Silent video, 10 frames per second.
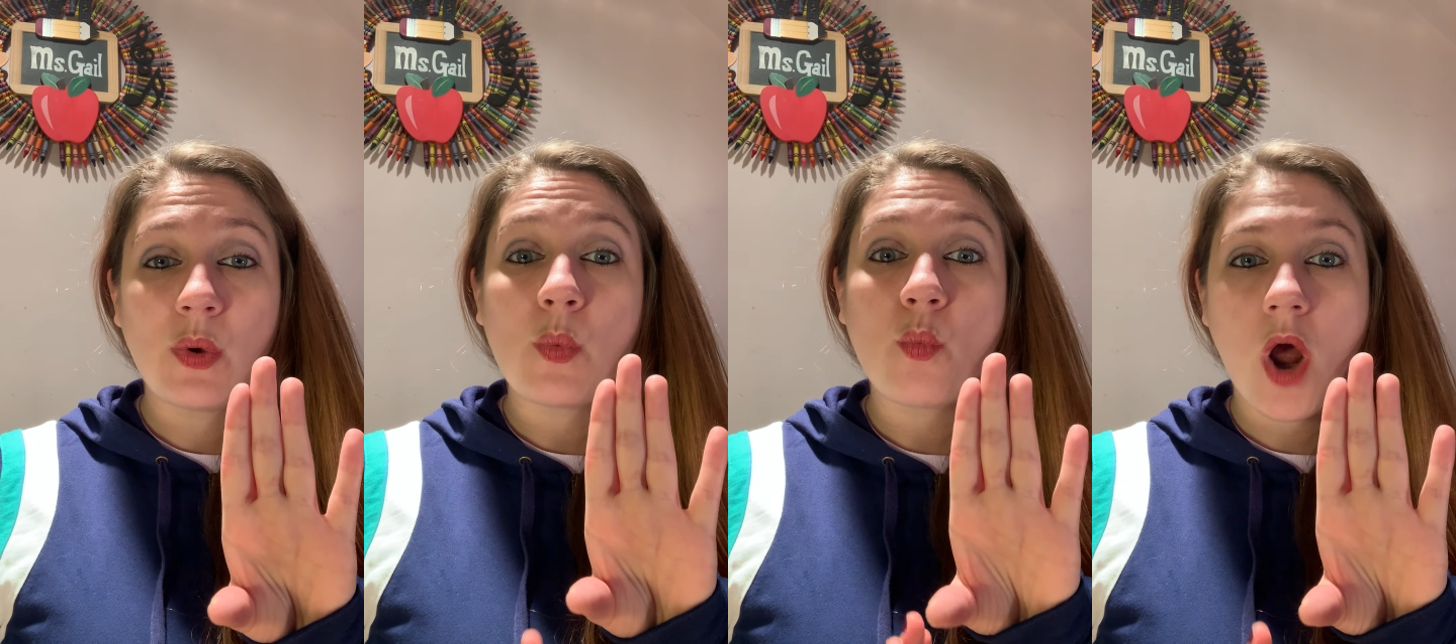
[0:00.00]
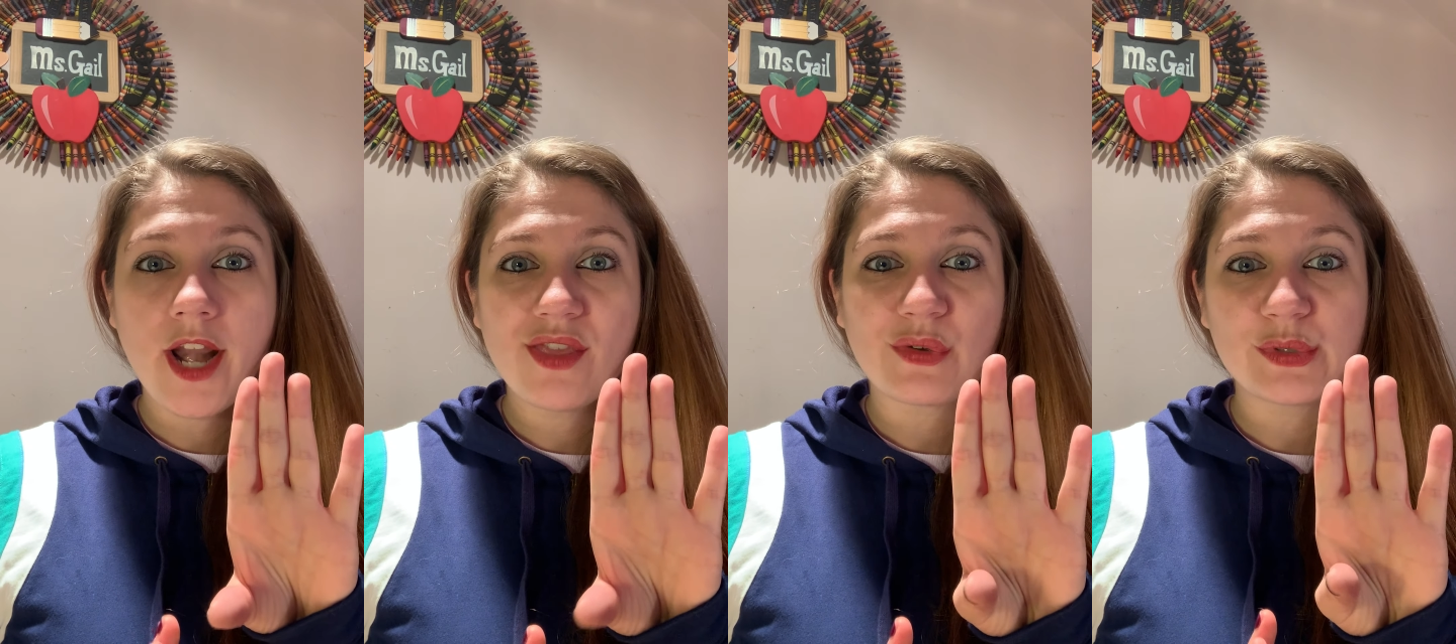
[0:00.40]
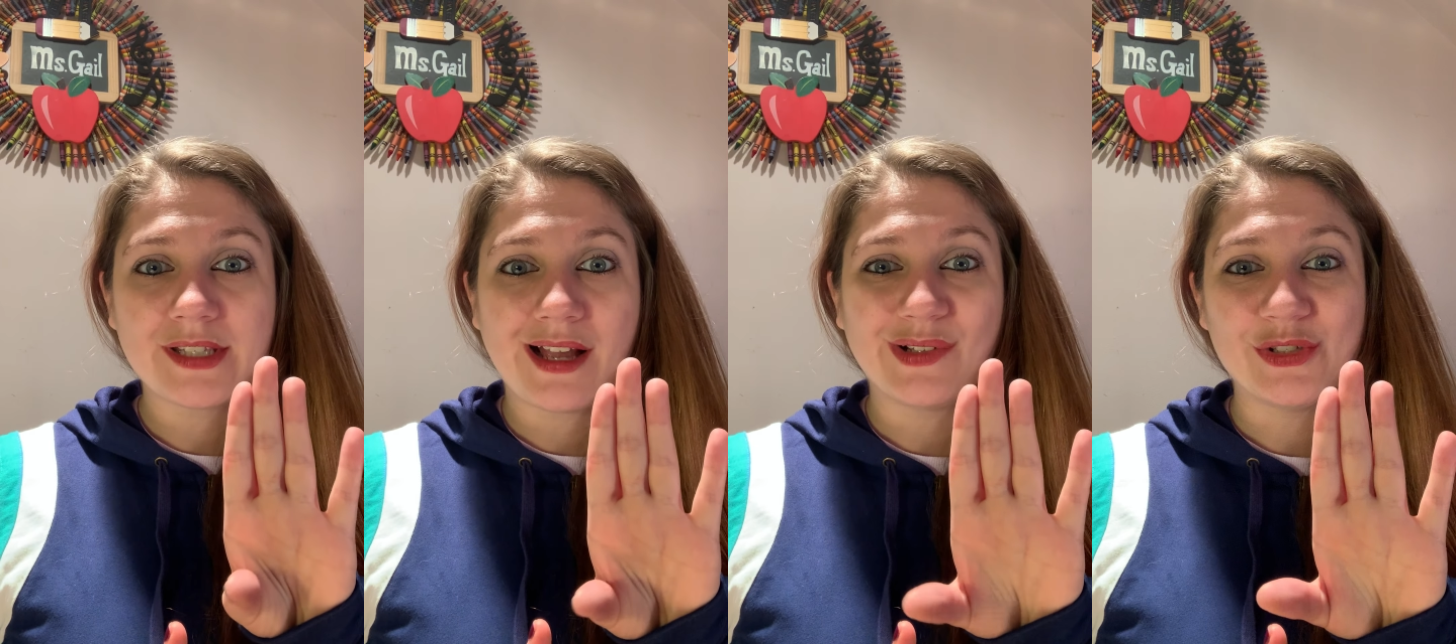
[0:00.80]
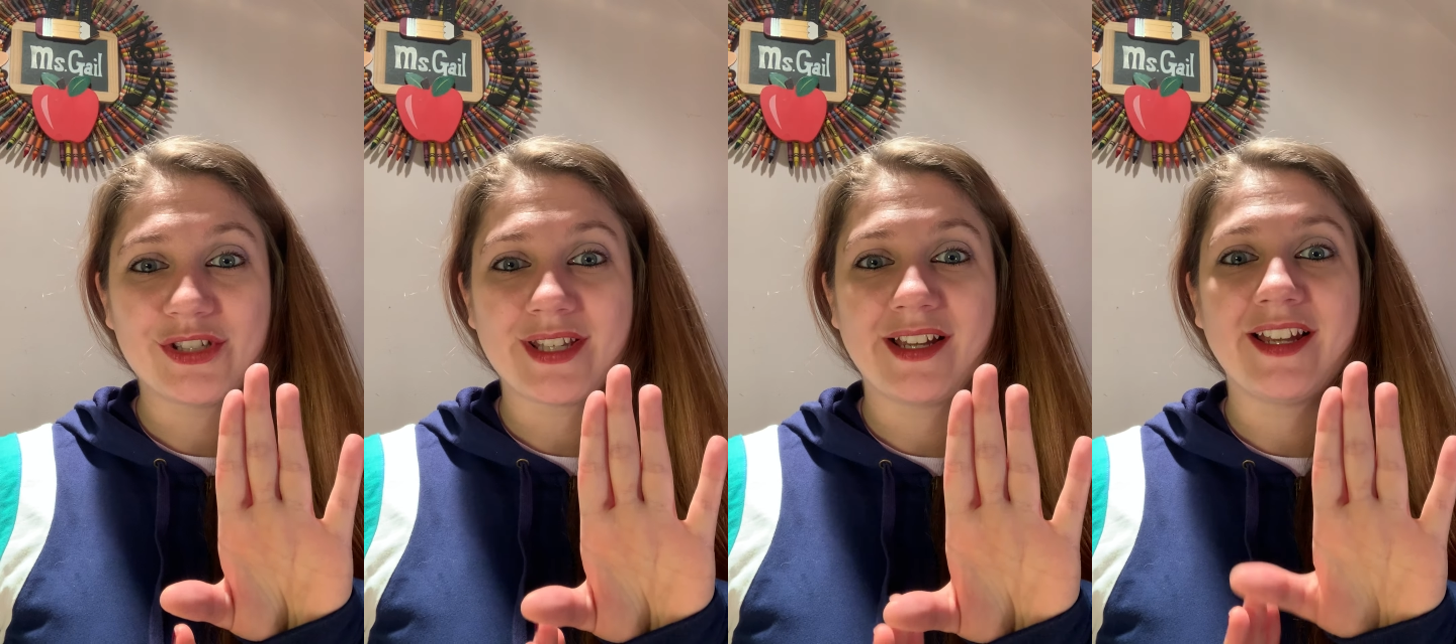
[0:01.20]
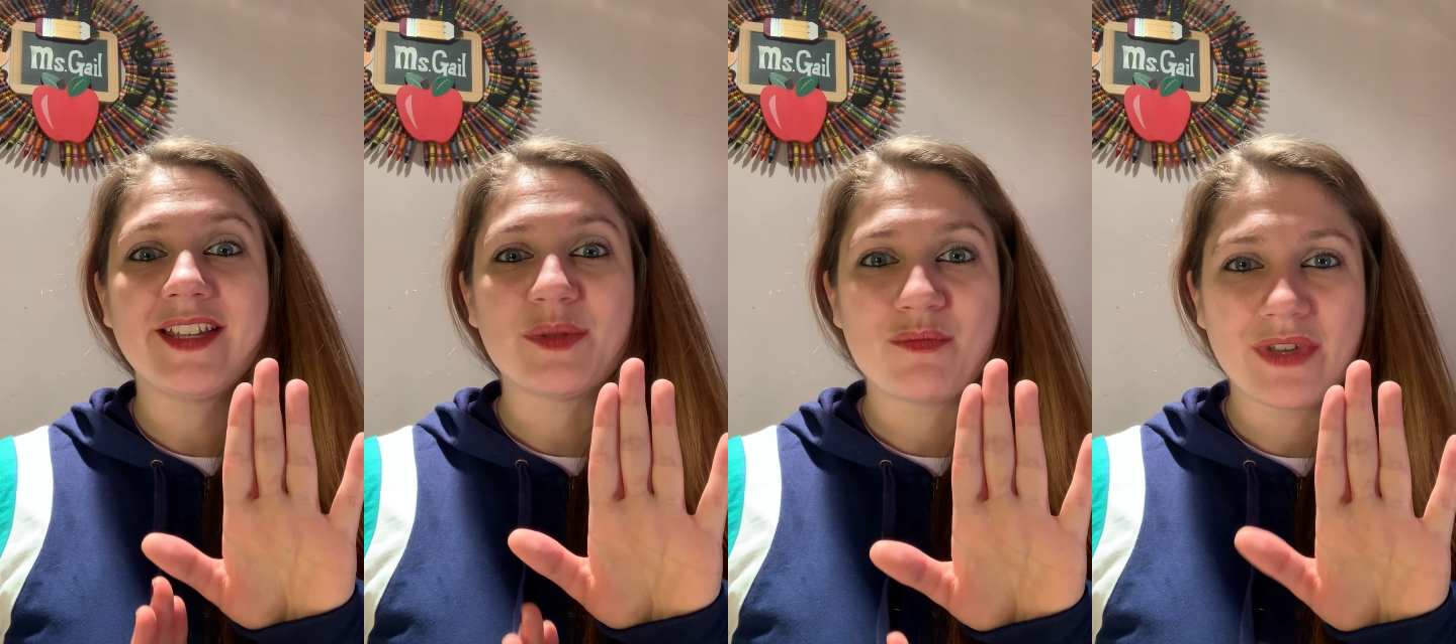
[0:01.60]
one of those sounds
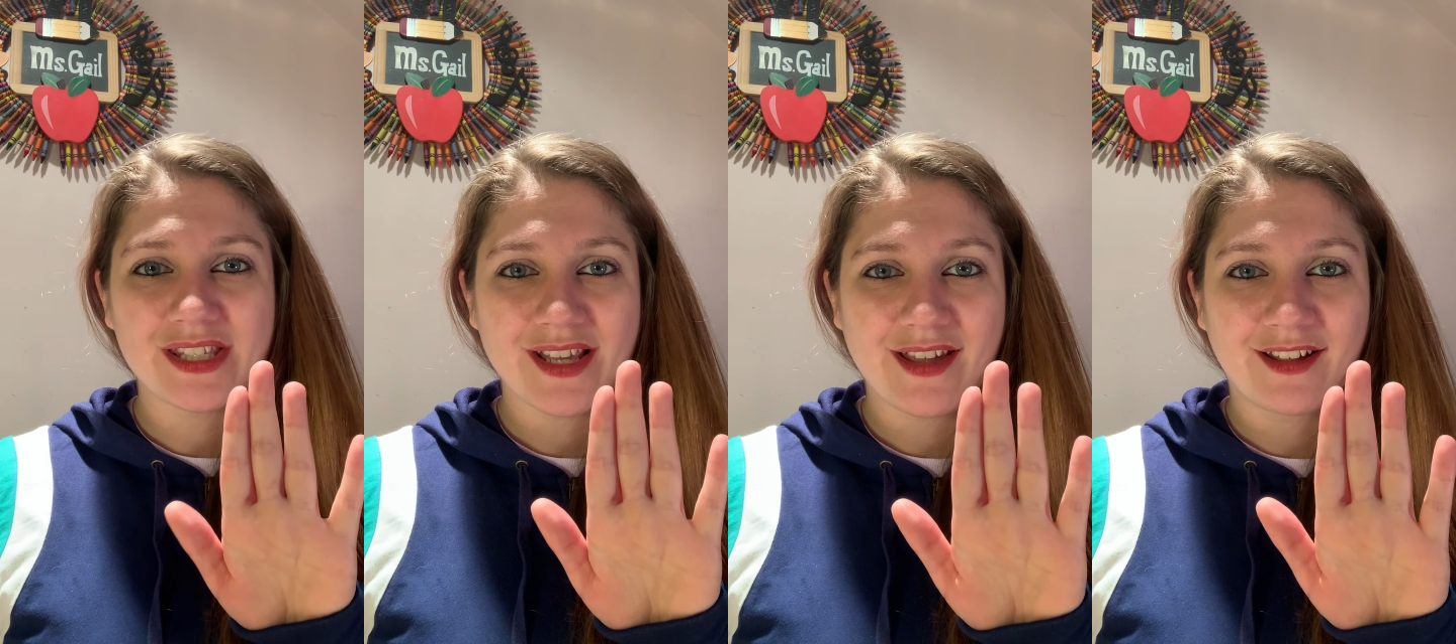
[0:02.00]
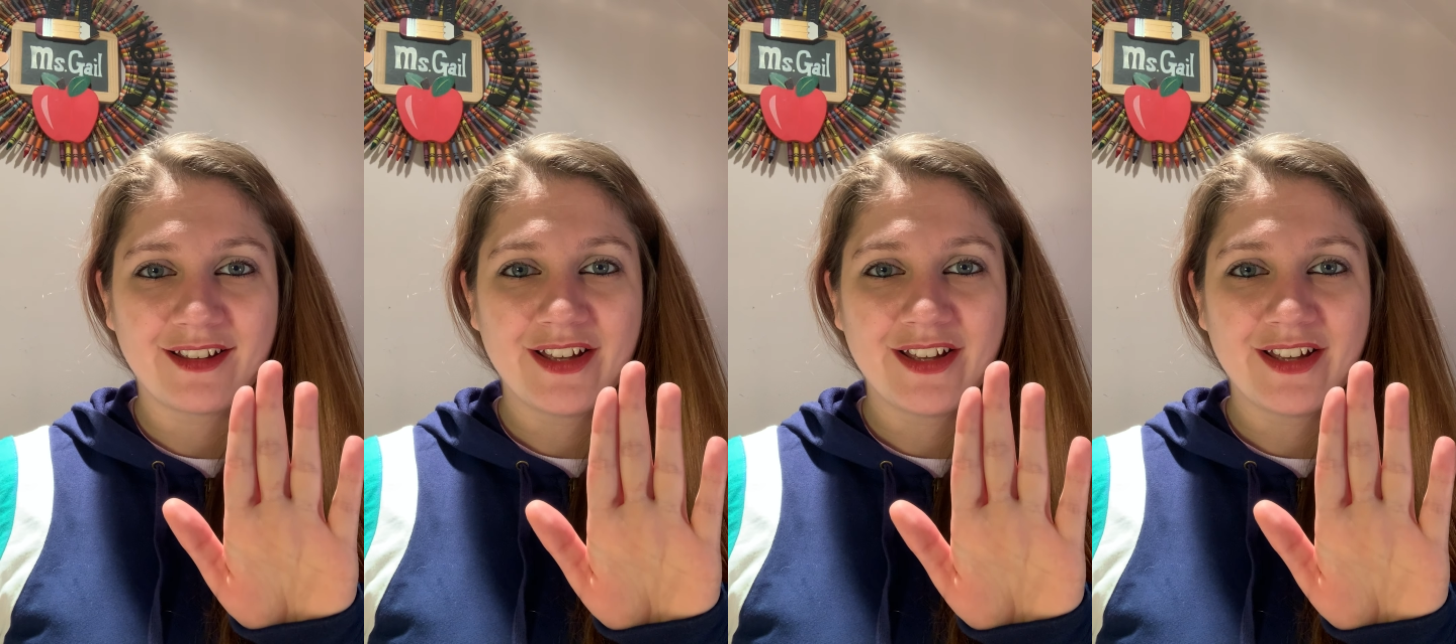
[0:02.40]
is missing.